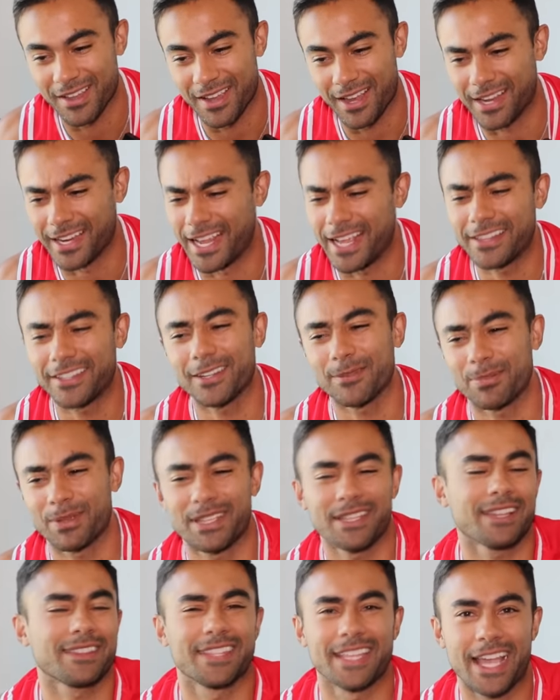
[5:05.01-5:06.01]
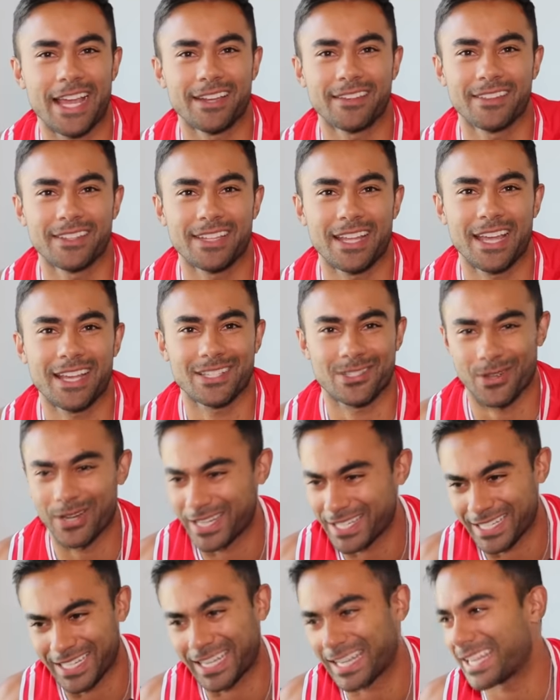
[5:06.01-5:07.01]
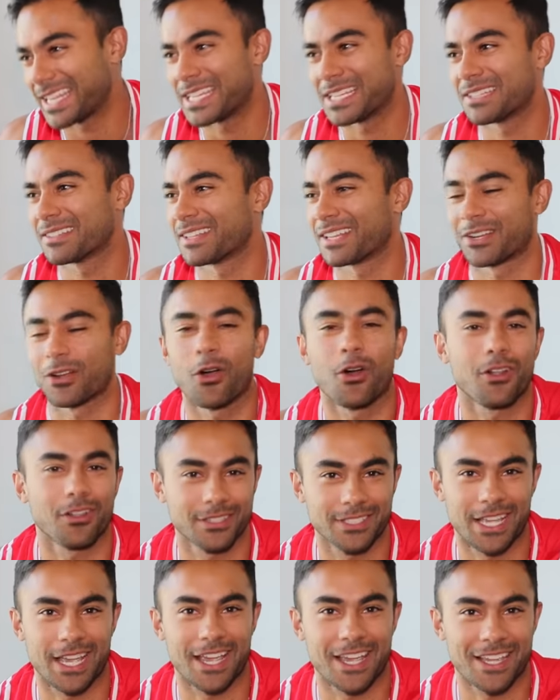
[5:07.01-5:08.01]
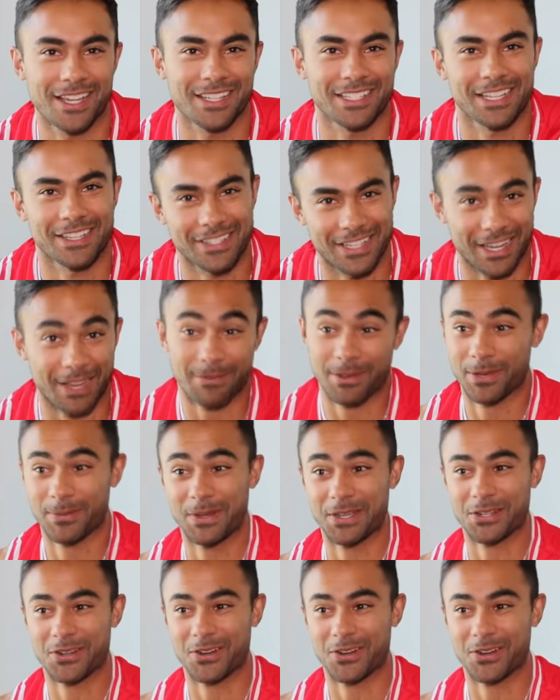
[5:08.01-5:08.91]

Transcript: and it ended up being at the end of the day, so I didn't eat like all day, because I was like, I'm gonna be